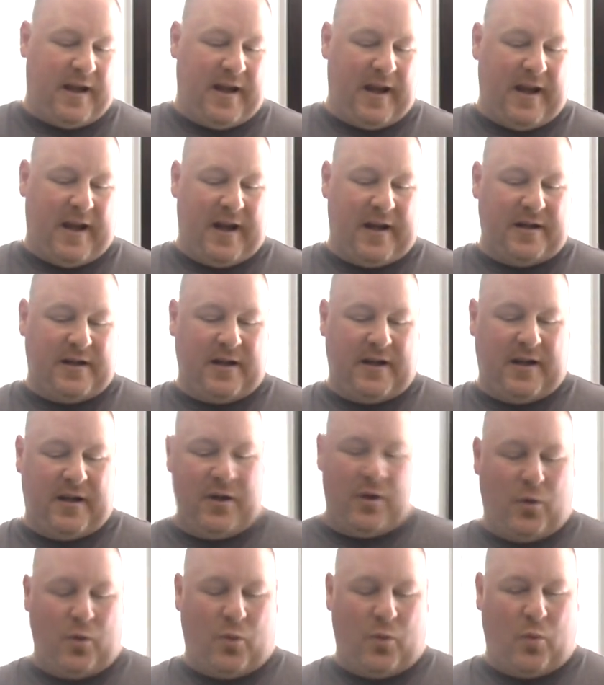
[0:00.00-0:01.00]
And
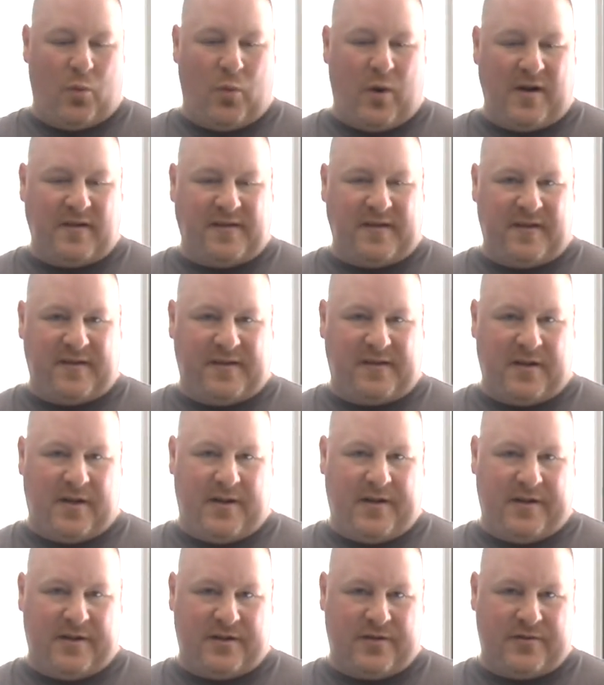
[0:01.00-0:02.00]
once I
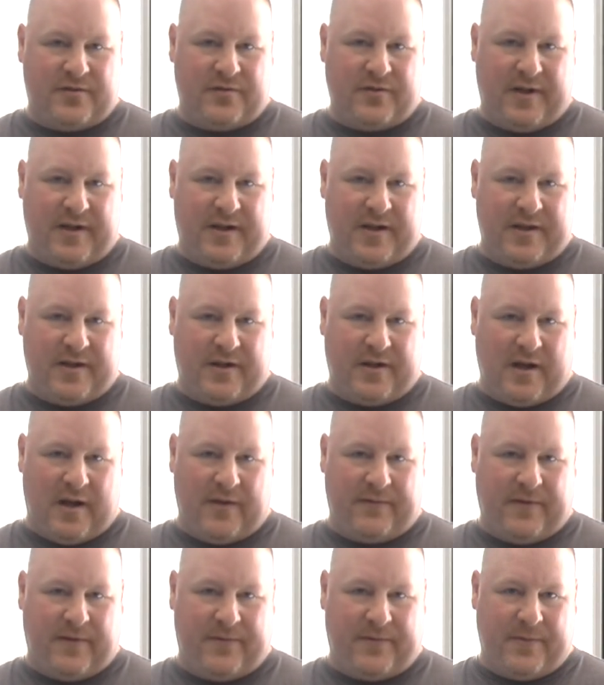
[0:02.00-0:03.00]
started drinking the
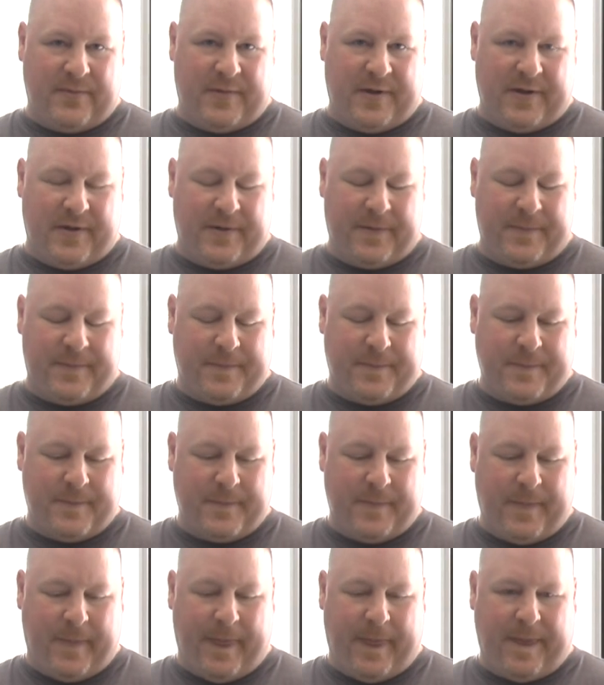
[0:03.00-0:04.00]
coffee from here,
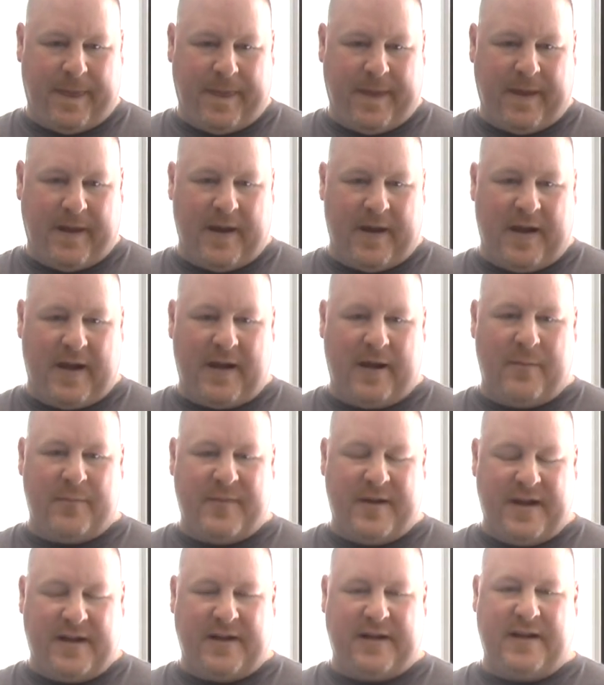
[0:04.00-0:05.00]
I
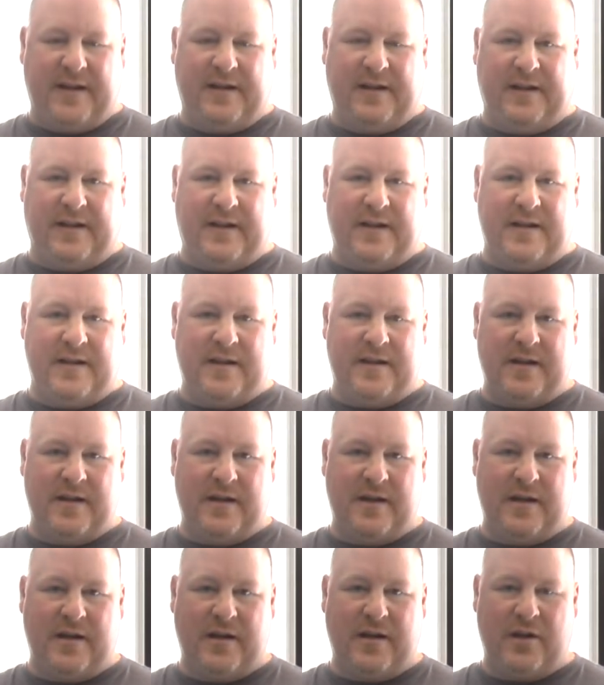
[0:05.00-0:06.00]
immediately
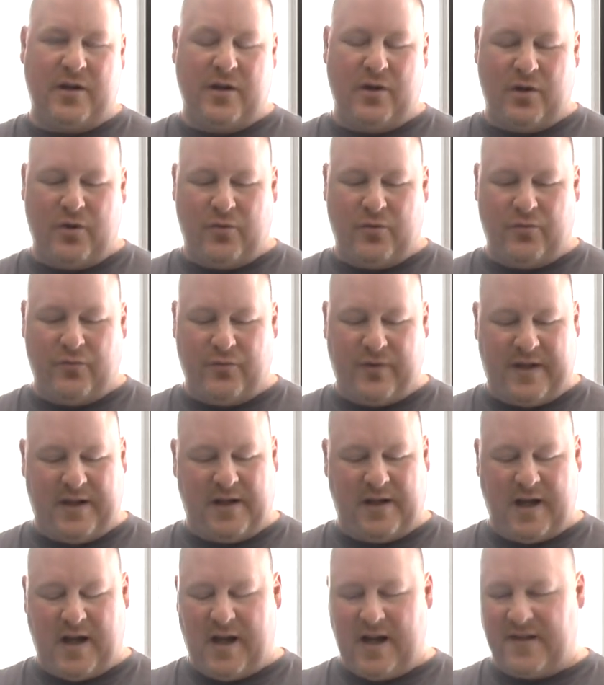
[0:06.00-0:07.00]

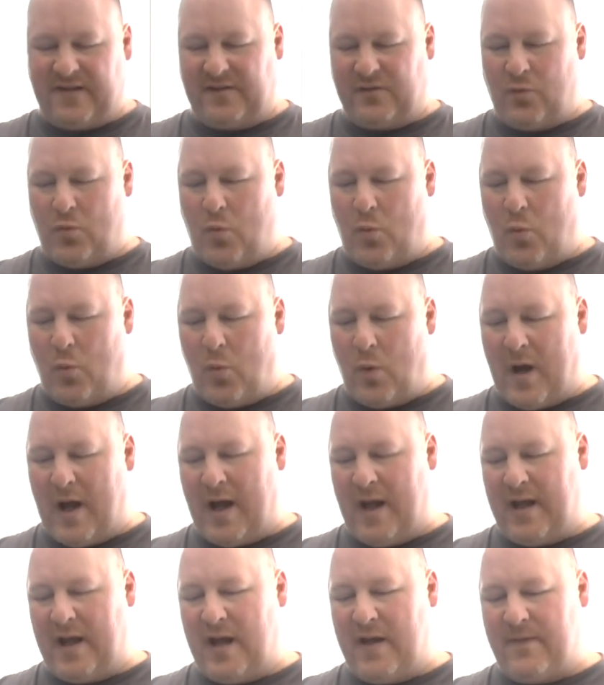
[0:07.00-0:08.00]
realized
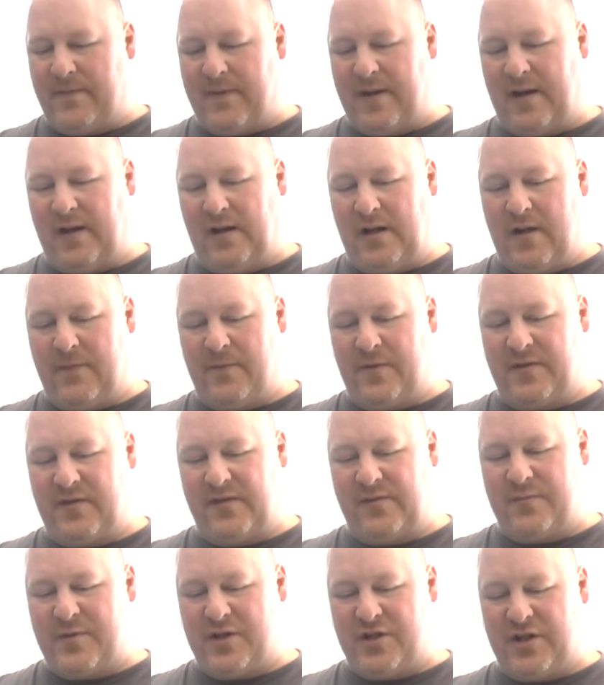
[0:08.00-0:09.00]
why I fell in love with
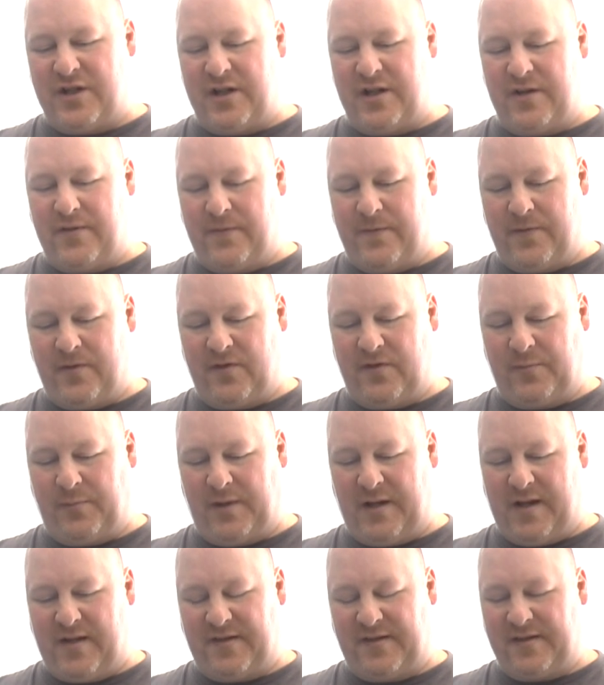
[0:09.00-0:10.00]
this machine in the first
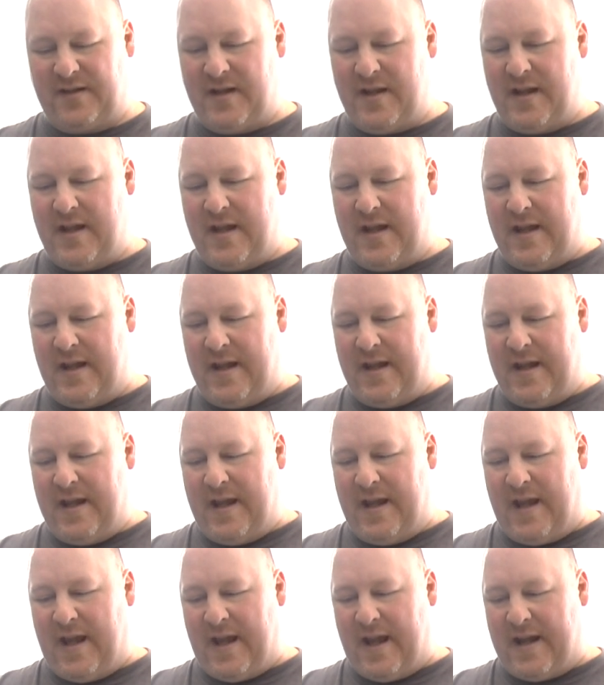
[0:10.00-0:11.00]
place.
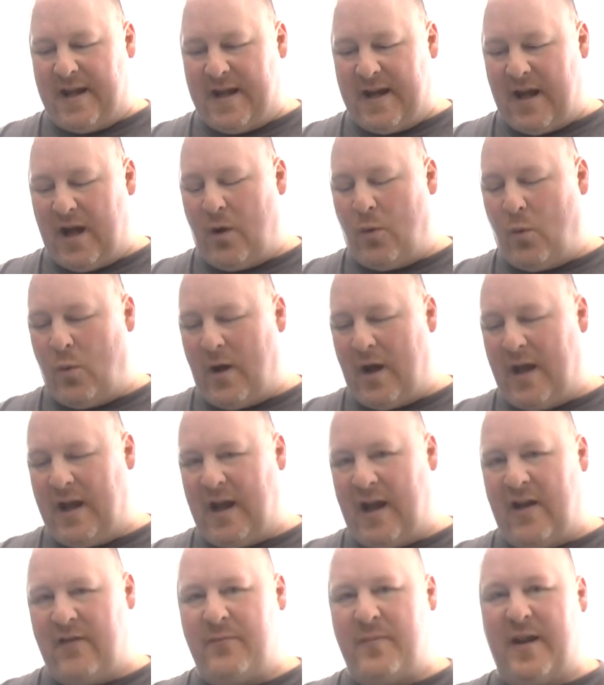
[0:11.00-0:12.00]
And now why
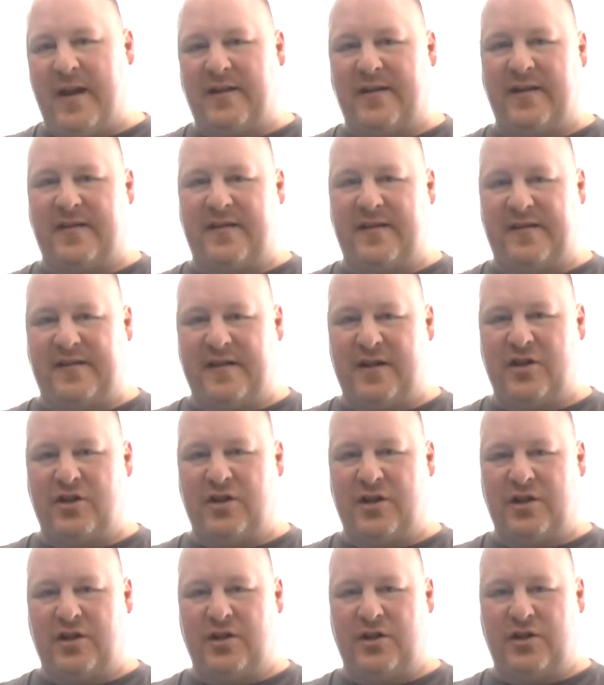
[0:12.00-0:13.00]
I've made the
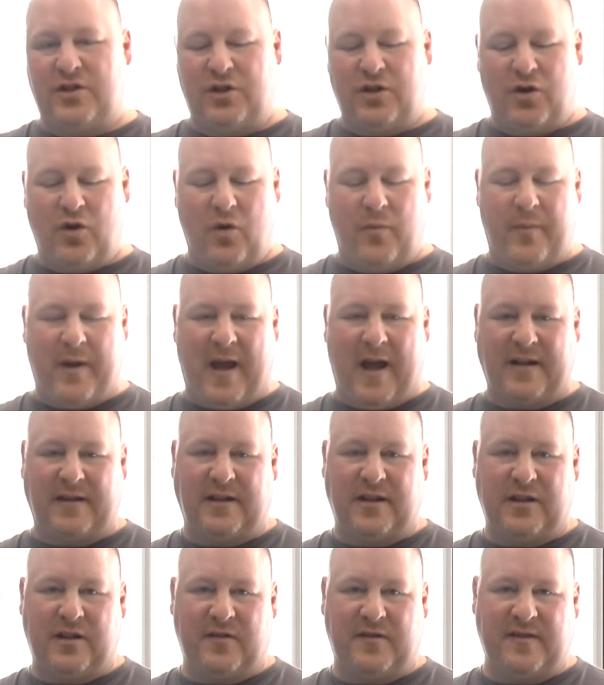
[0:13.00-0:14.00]
decision to go back
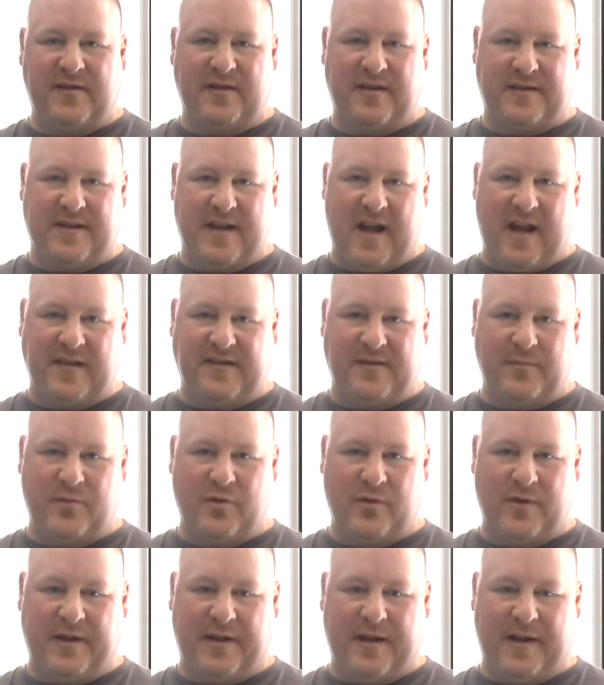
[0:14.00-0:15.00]
to using the
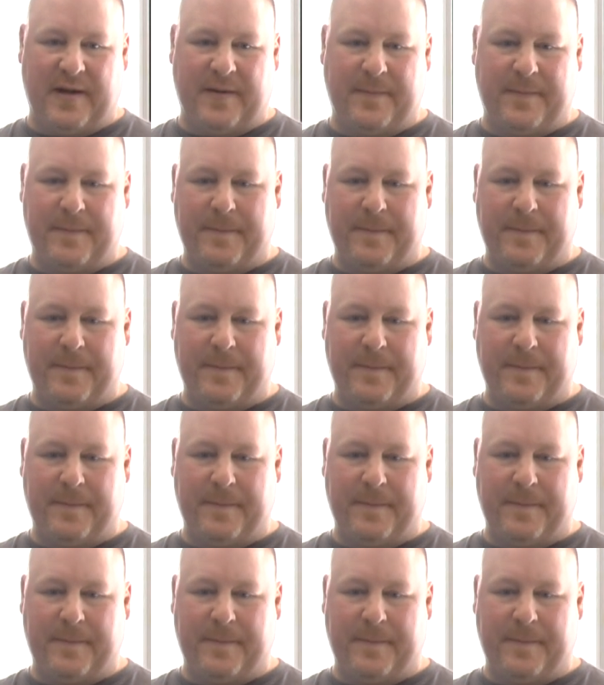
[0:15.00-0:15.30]
Tassimo again